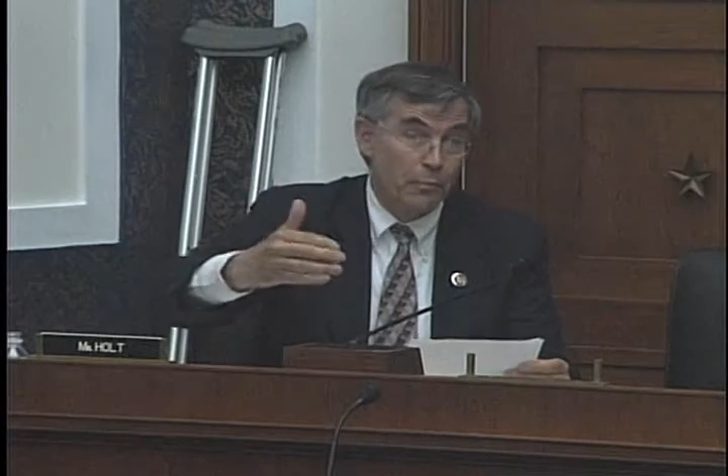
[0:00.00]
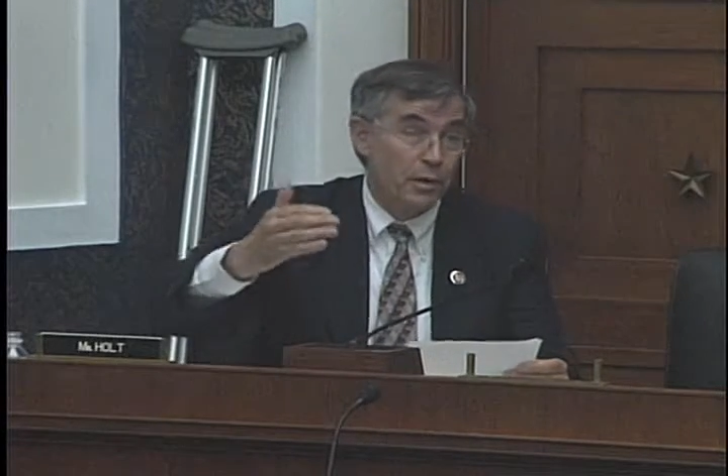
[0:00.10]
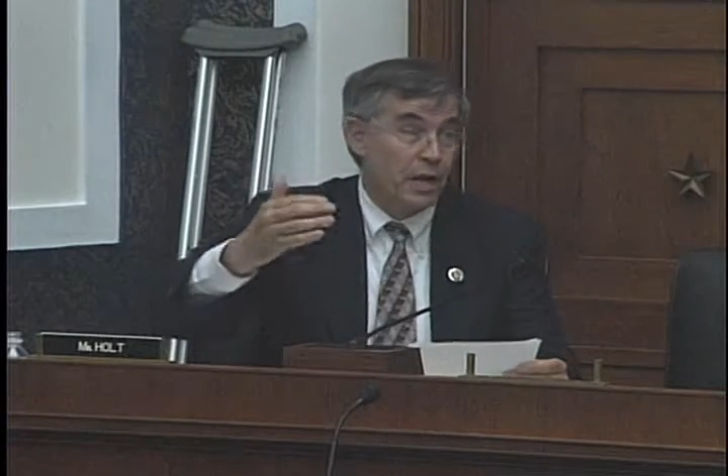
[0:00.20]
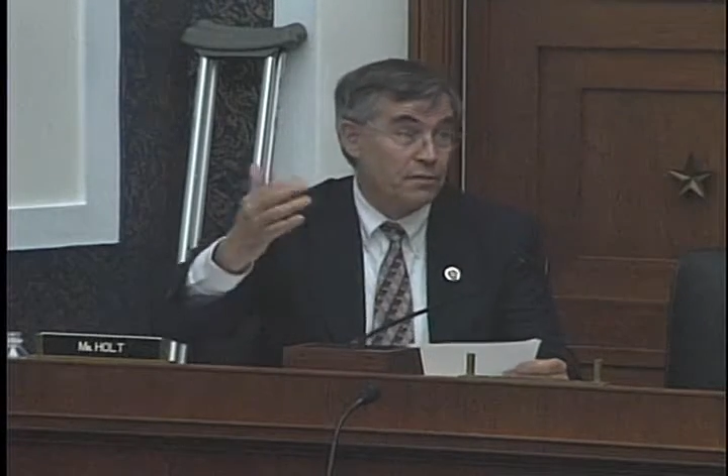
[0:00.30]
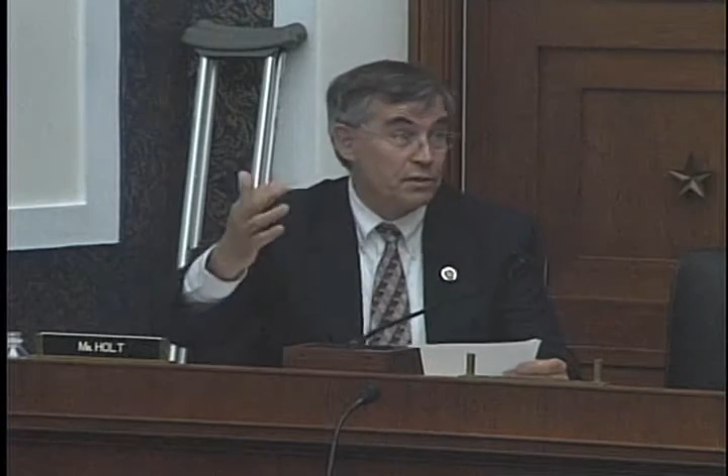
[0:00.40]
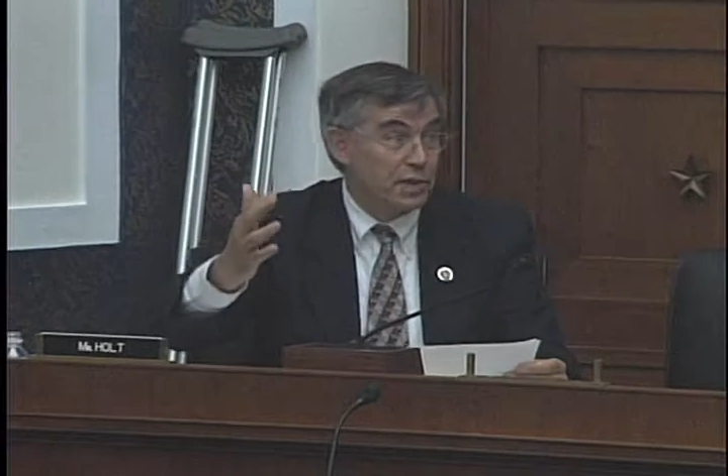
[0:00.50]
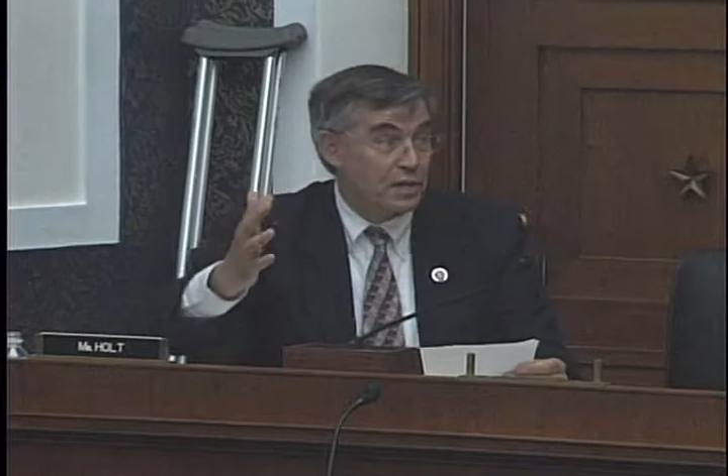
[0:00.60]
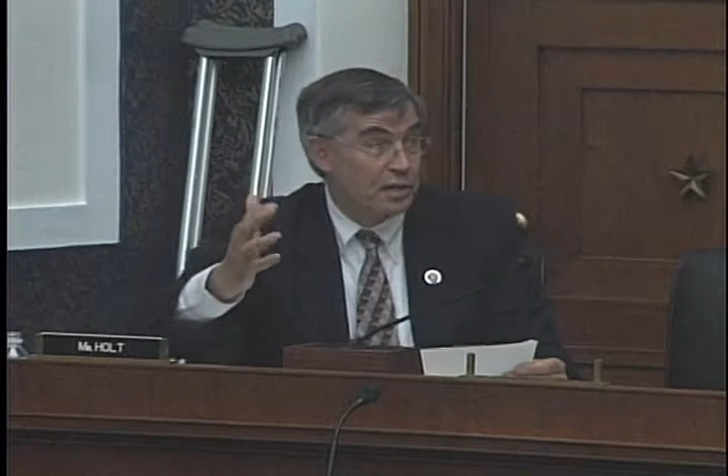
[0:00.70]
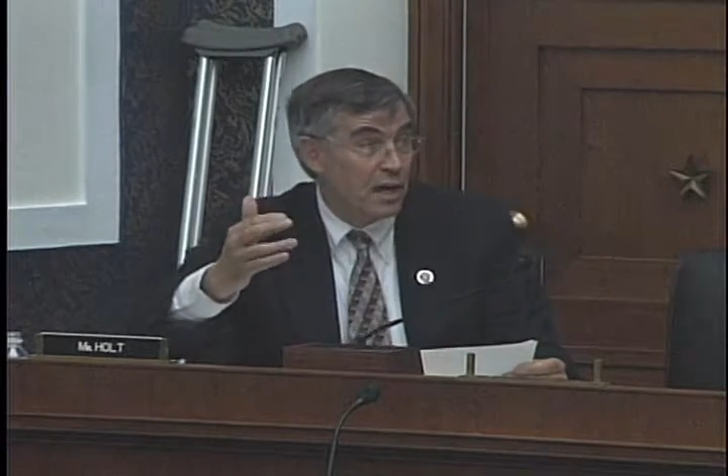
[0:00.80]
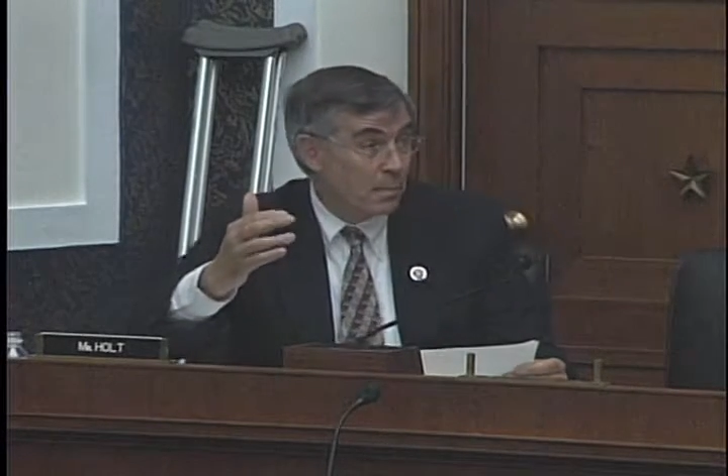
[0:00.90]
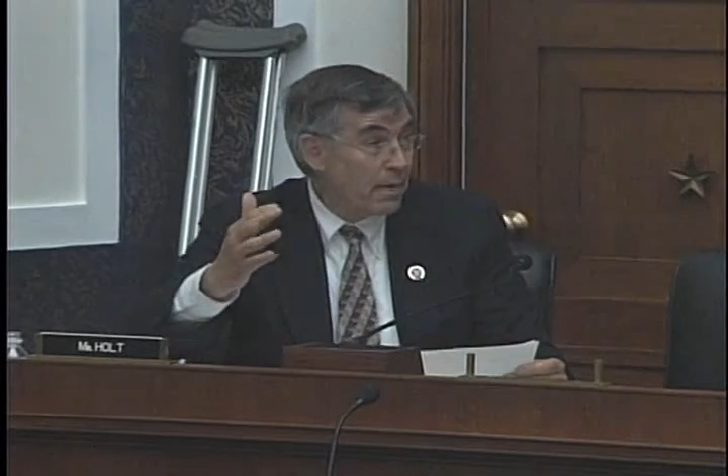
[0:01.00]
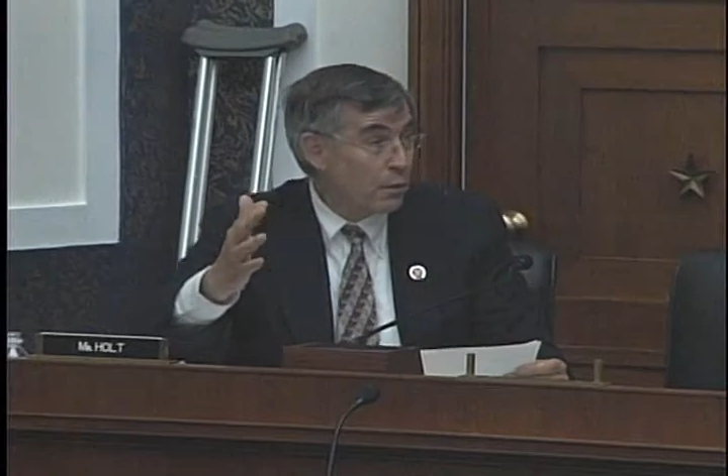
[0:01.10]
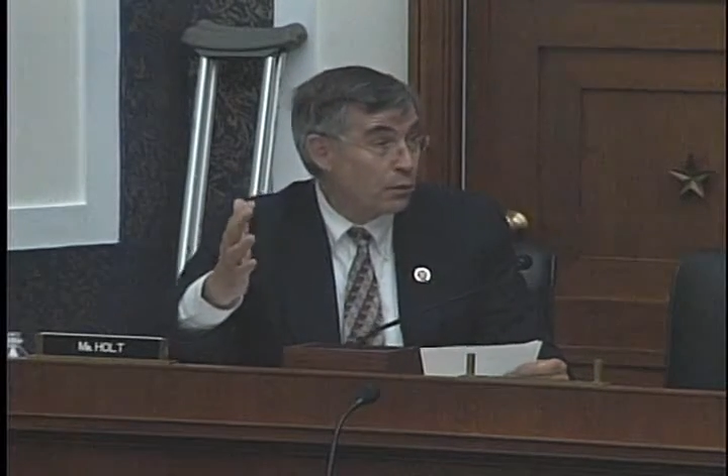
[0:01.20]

would have to set aside about